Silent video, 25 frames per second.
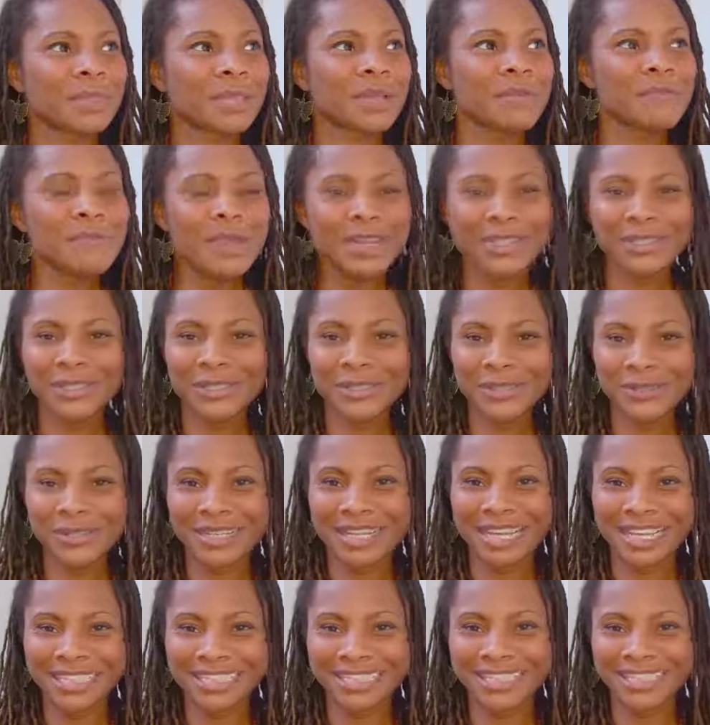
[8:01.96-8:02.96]
make sure we
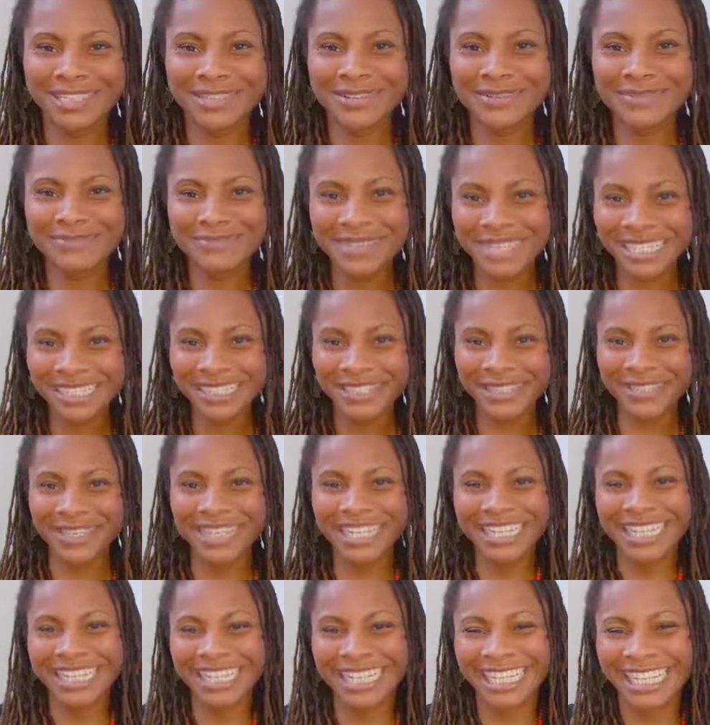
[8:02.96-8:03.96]
get to the beach
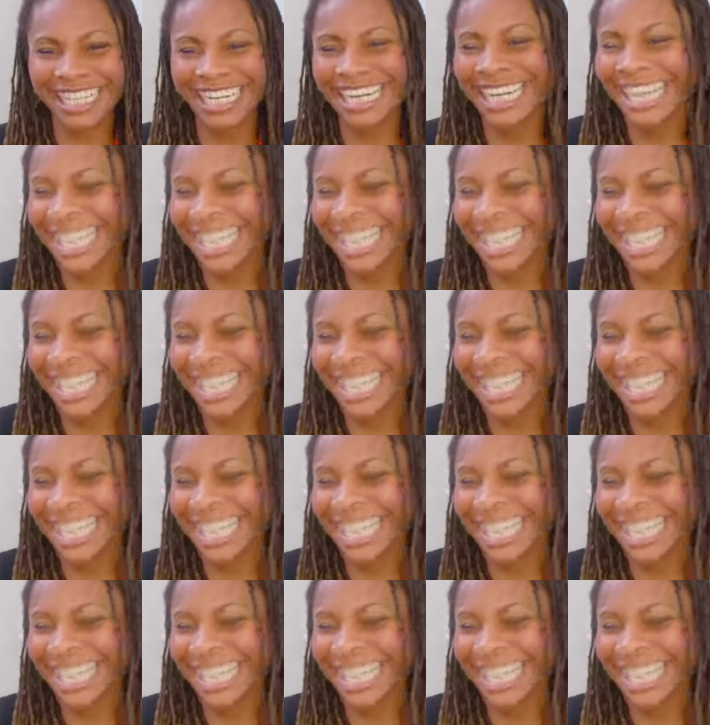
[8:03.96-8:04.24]
quickly.